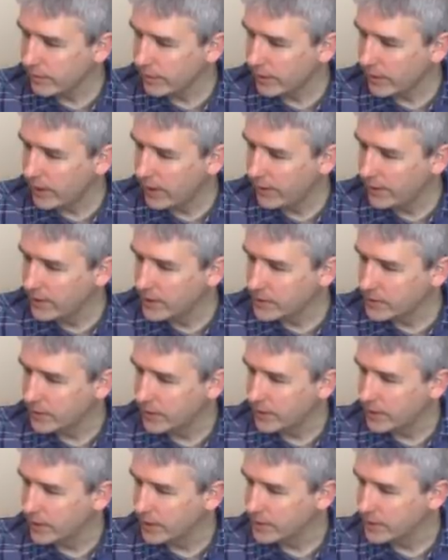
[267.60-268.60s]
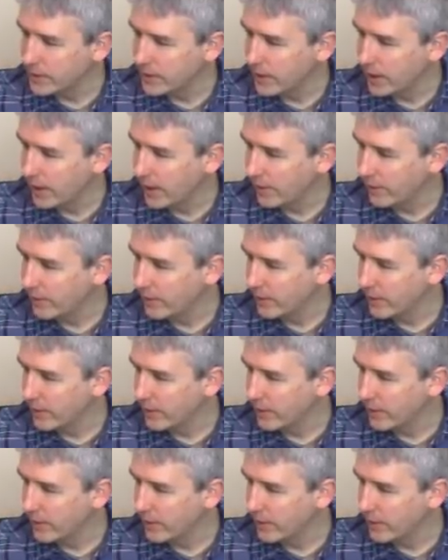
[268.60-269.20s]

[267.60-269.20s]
and this one doesn't have the